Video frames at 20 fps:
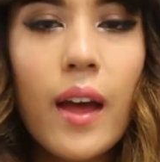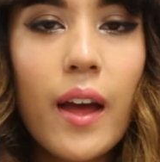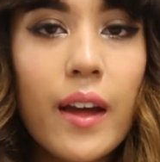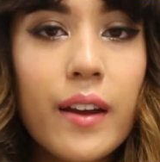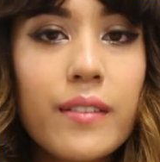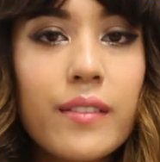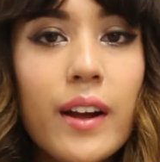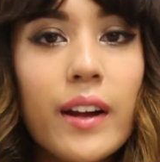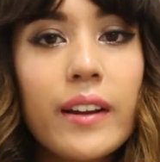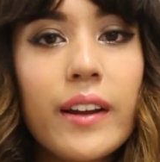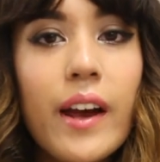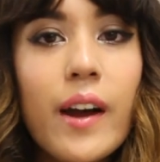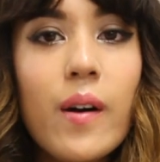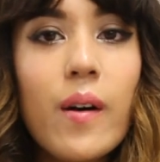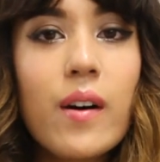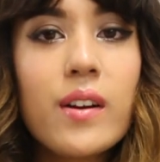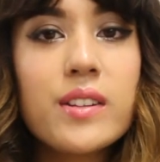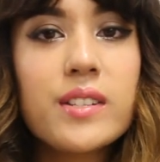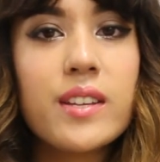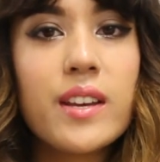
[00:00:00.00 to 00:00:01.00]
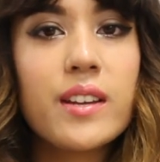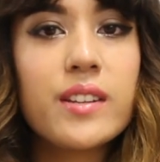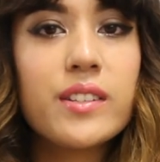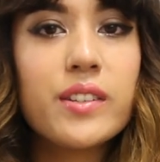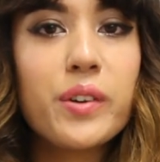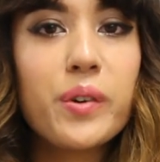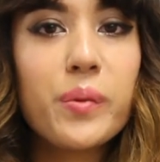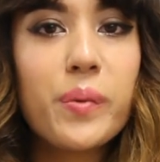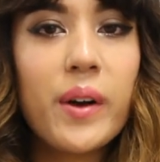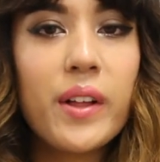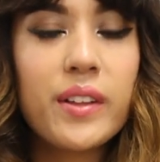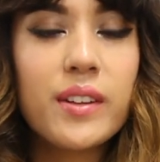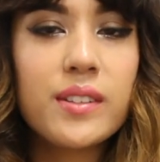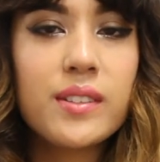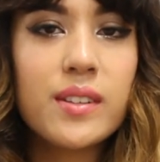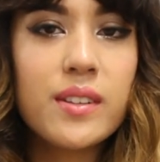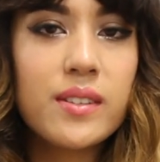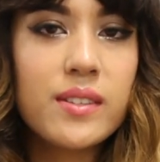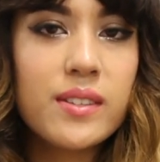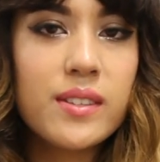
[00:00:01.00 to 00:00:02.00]
And right now on Daniel
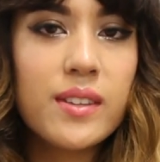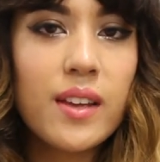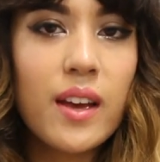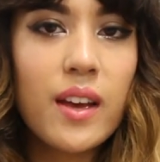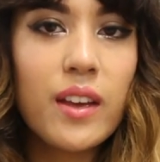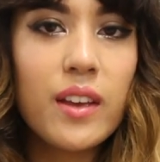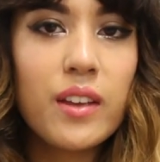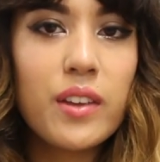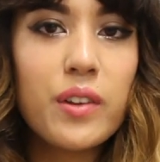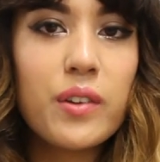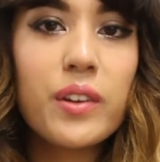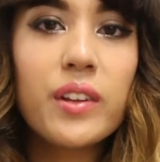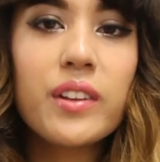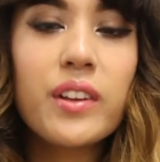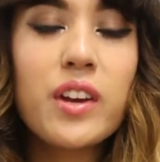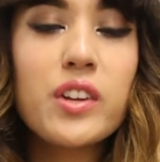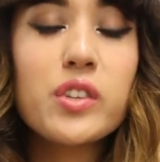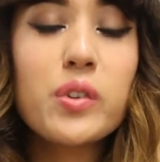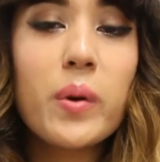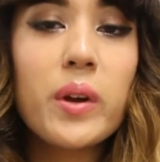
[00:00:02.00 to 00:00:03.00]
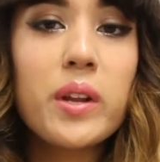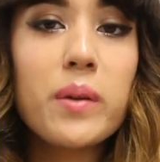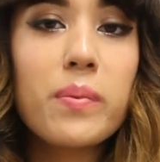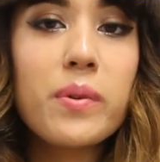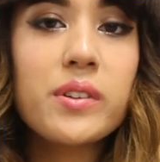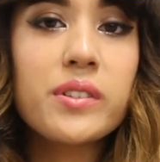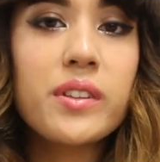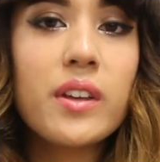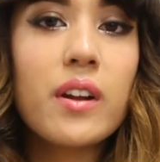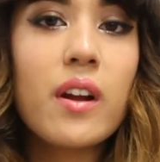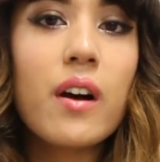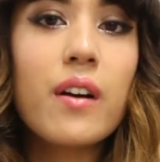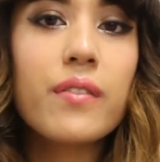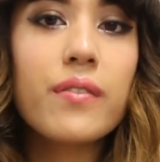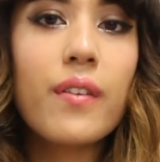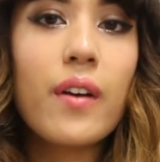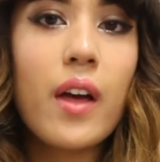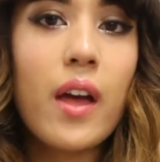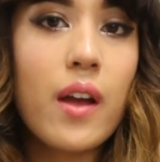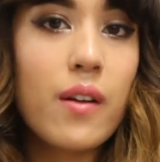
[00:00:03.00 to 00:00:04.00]
Wellington's site, you can get 20%
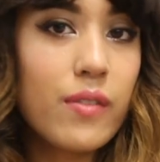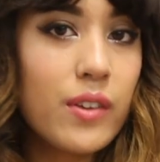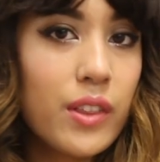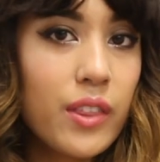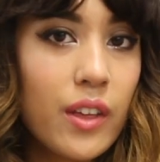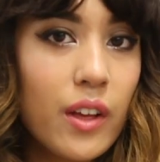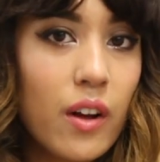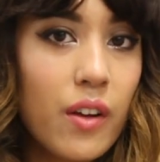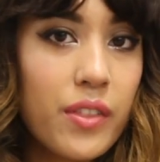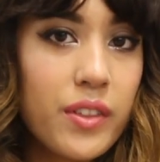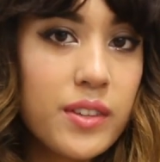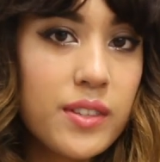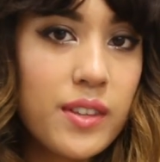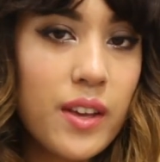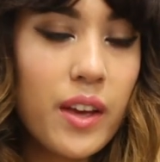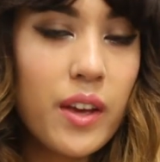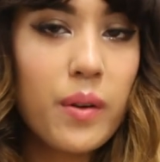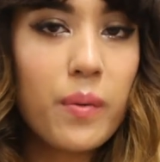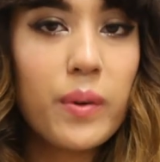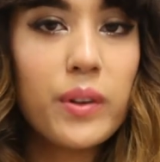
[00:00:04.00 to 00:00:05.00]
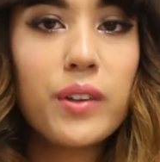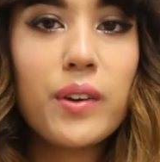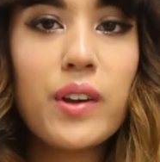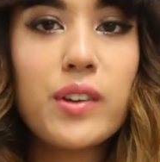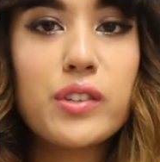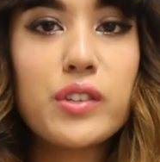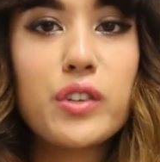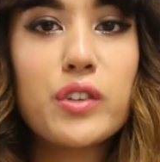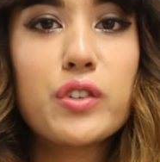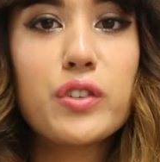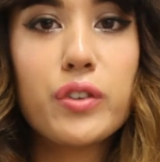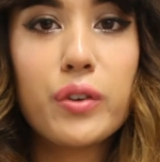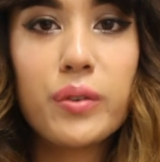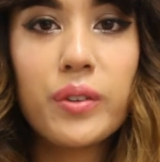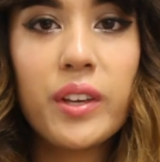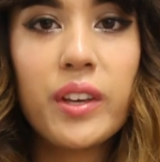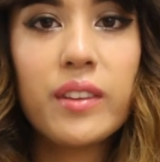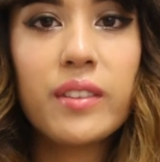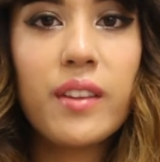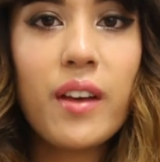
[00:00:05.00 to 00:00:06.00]
off everything on the site when you enter
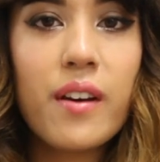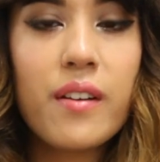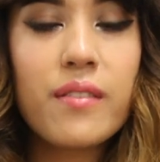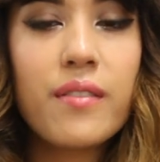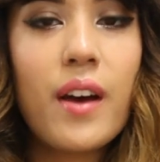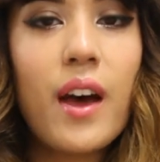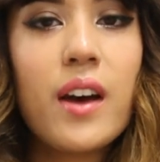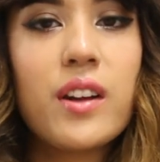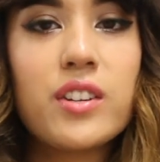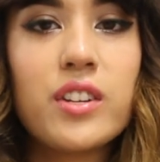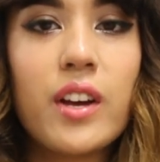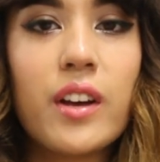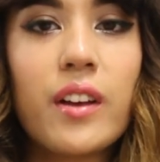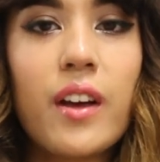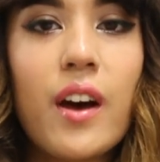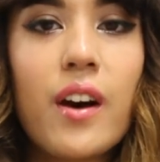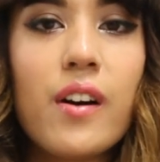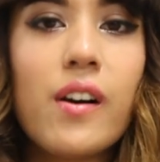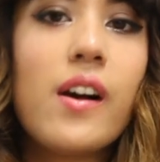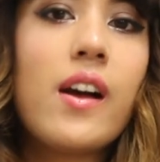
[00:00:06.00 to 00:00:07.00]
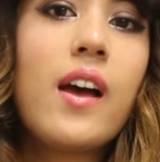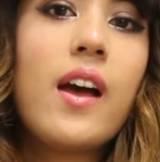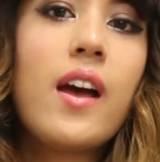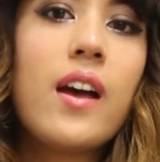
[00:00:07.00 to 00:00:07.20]
Joellen Love at checkout.